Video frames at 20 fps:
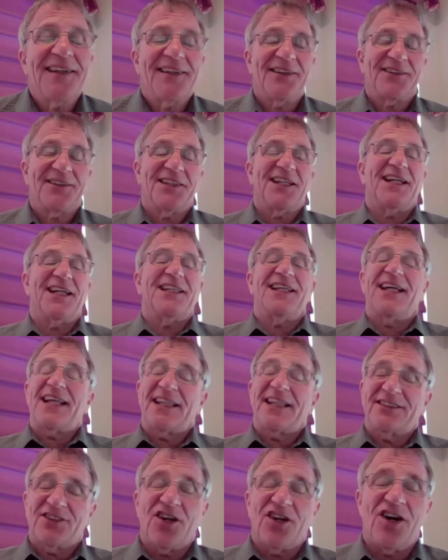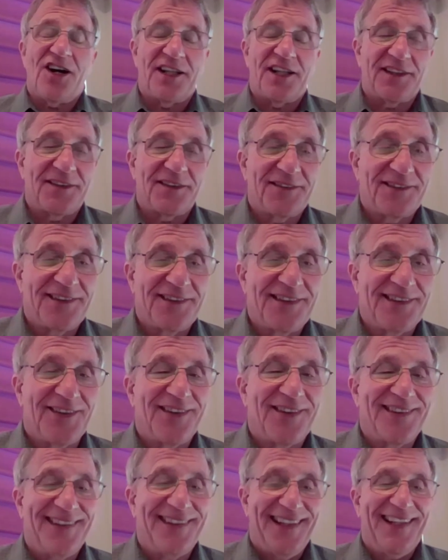Okay, yeah, that's gone.
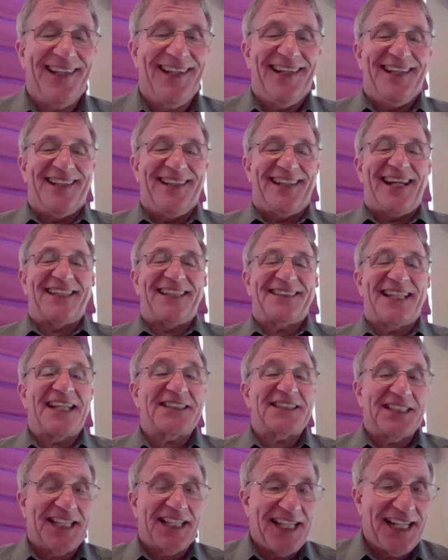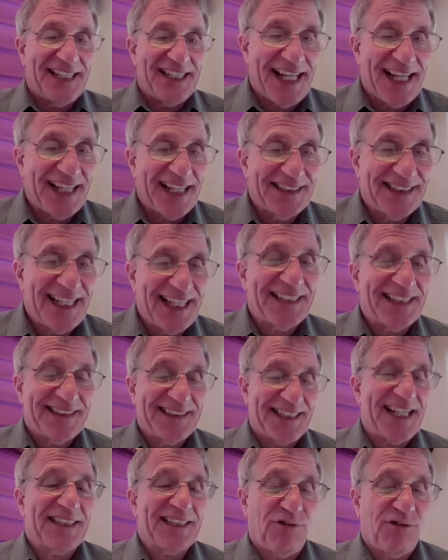That's
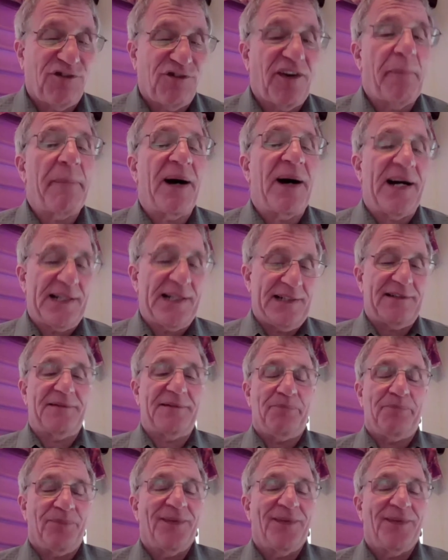verboten.